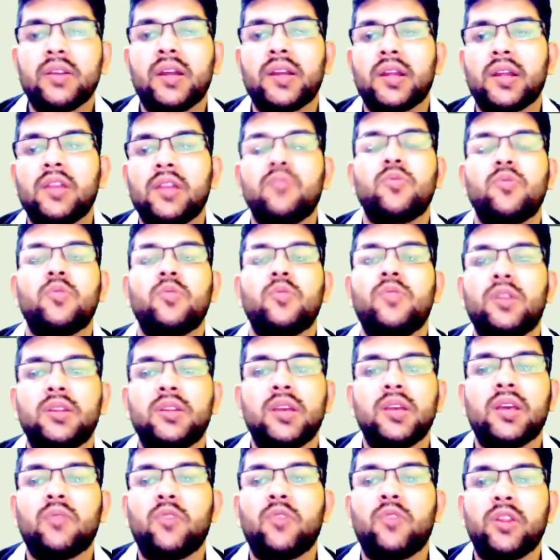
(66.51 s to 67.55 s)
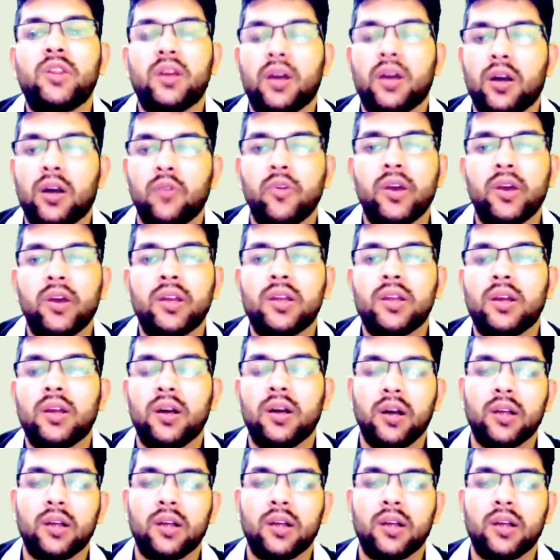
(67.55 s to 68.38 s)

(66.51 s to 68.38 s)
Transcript: and if you will think whether uh, where uh,